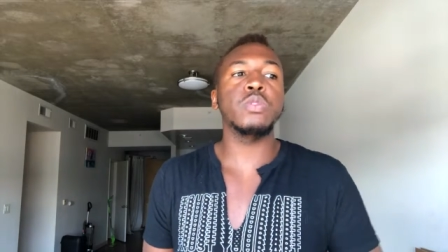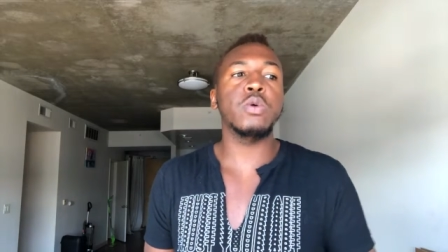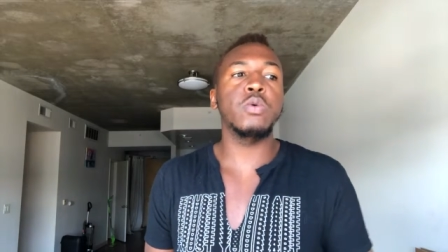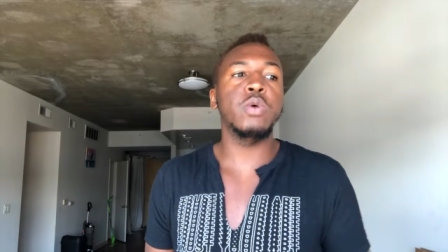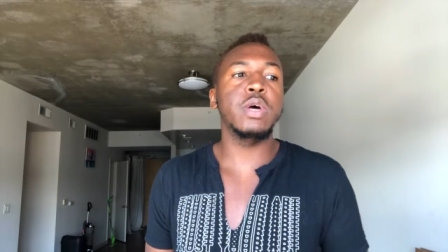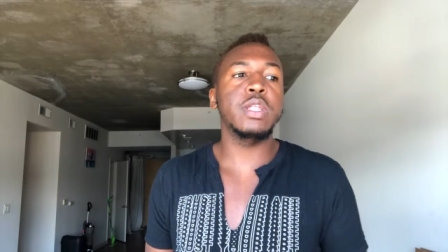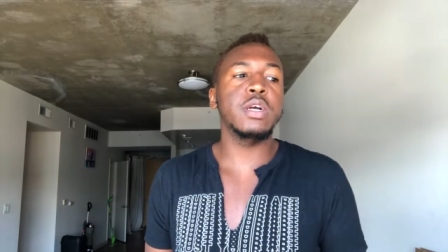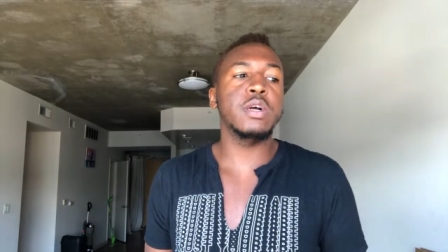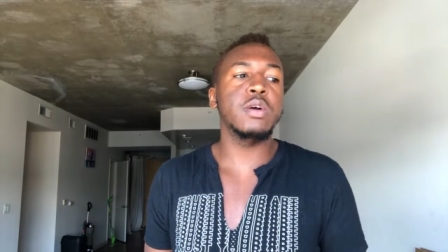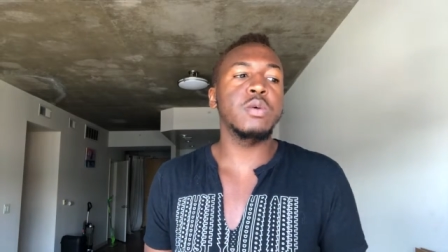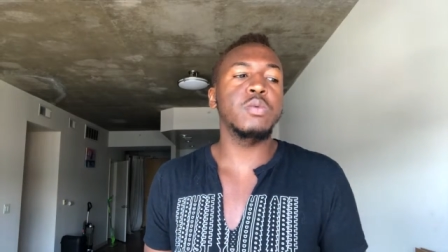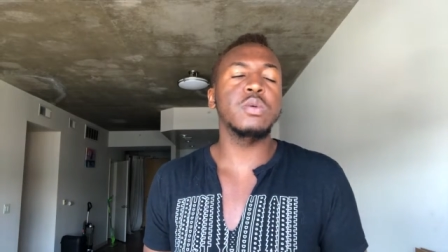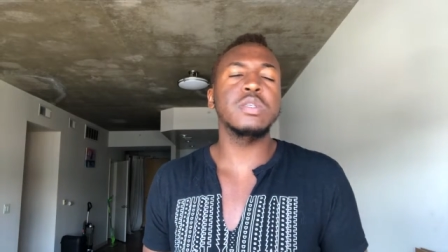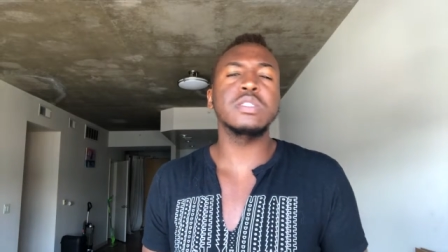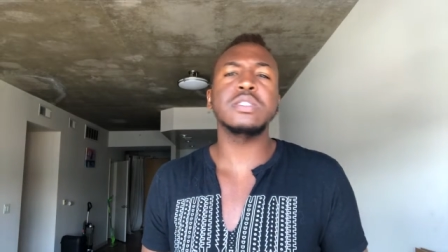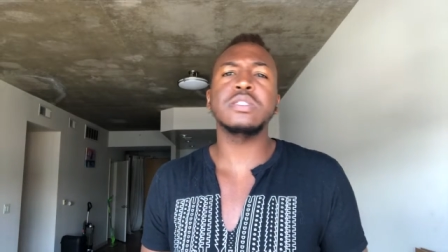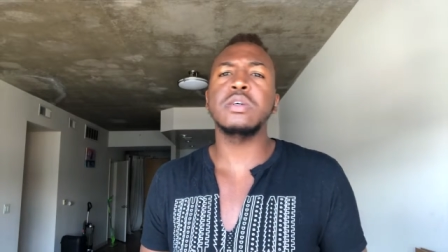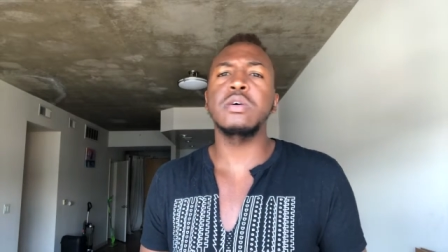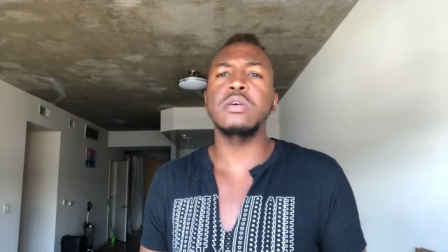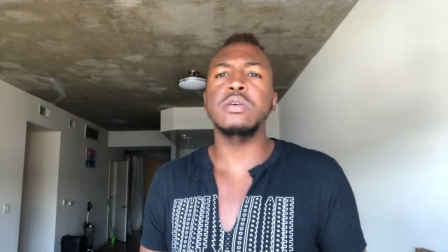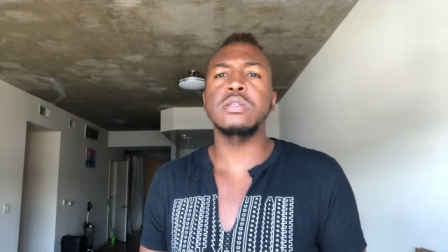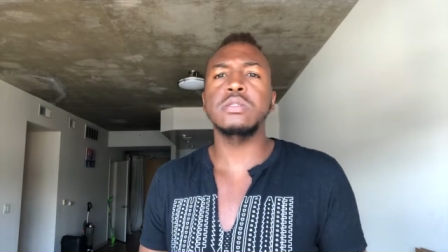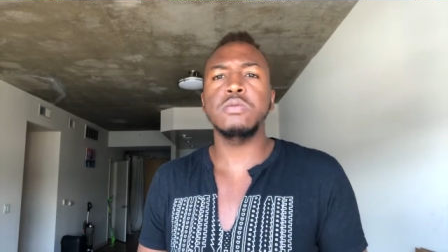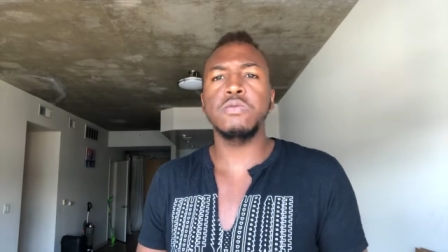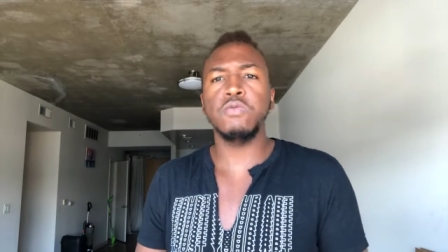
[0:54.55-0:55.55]
whether it was
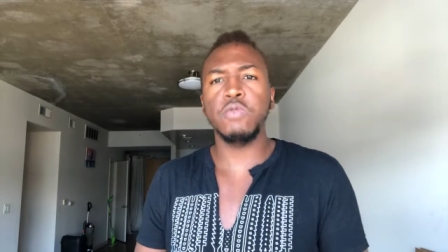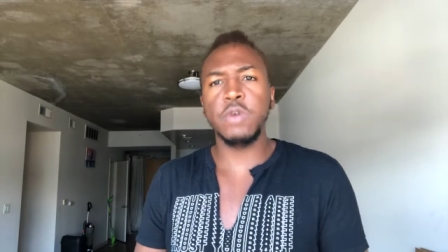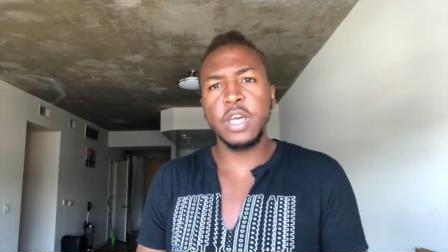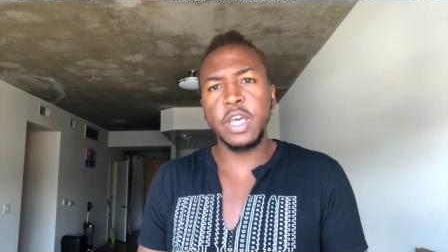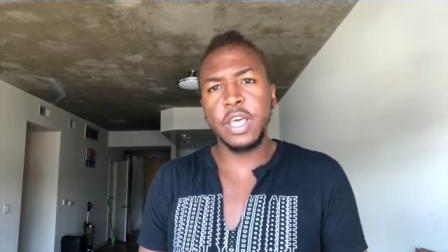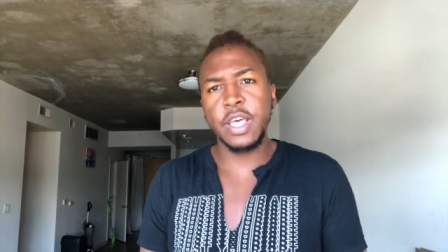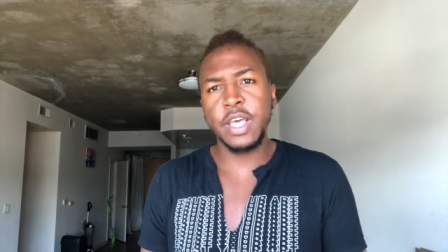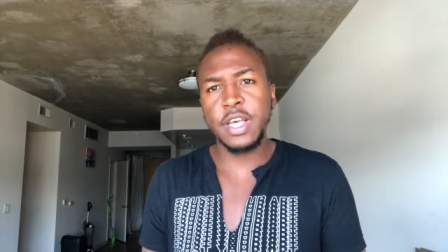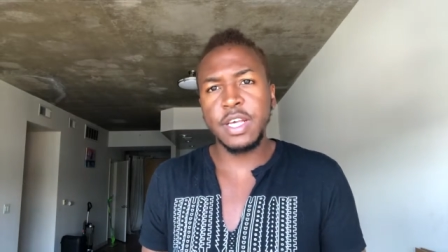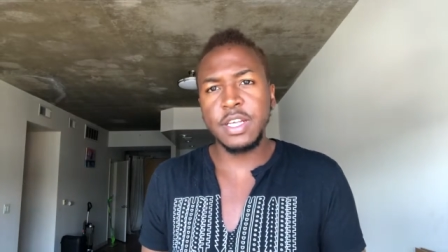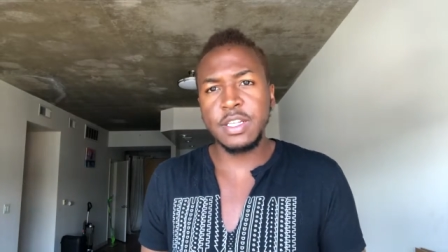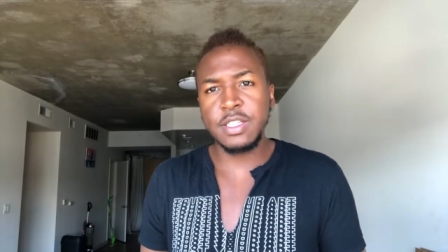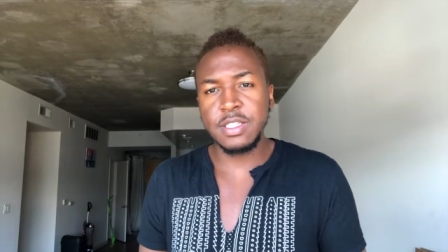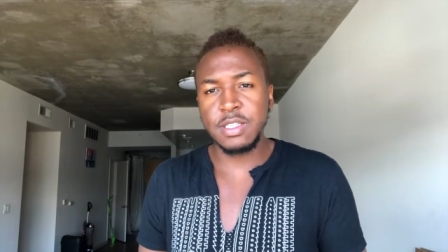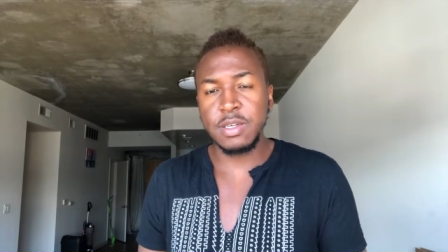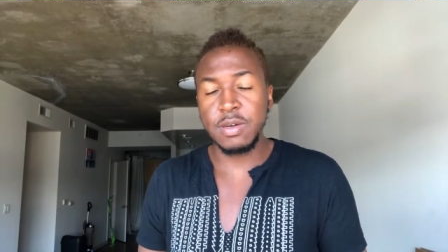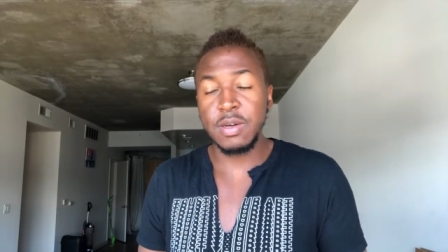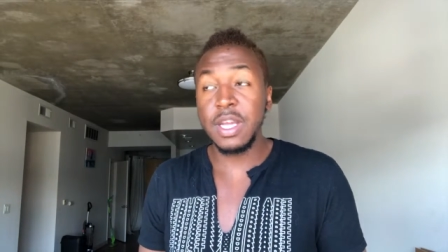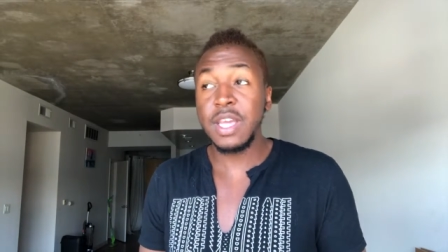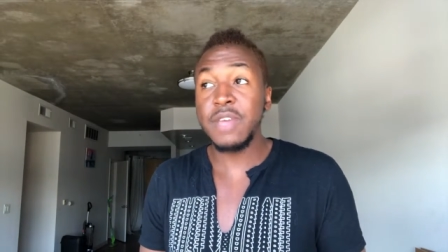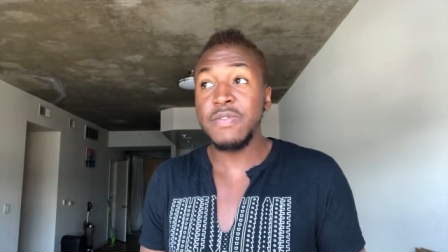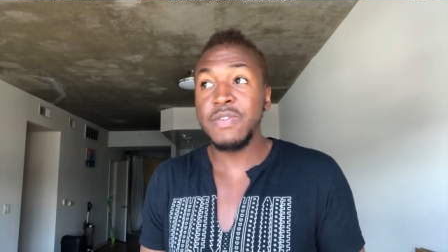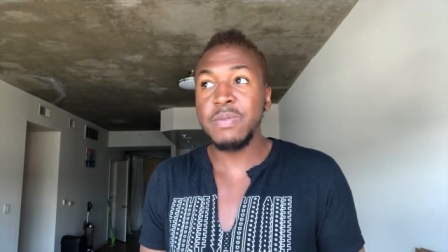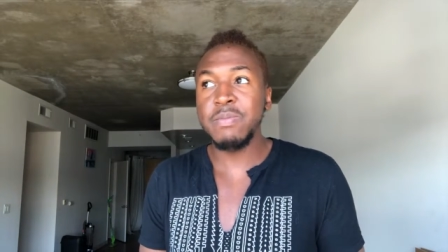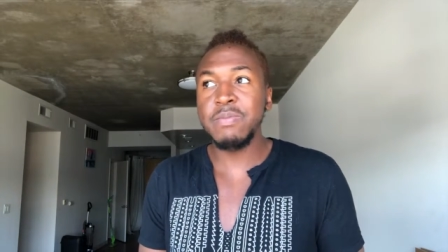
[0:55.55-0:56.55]
close friends,
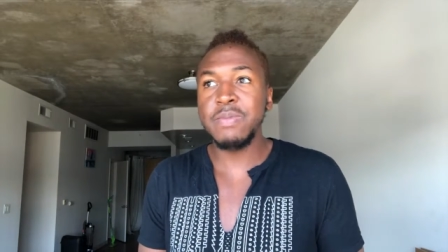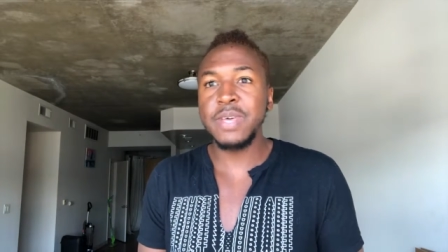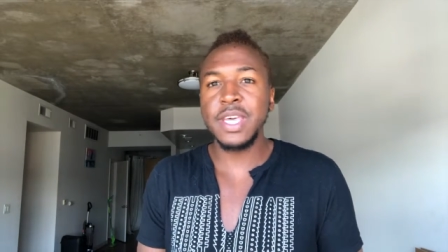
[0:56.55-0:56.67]
or even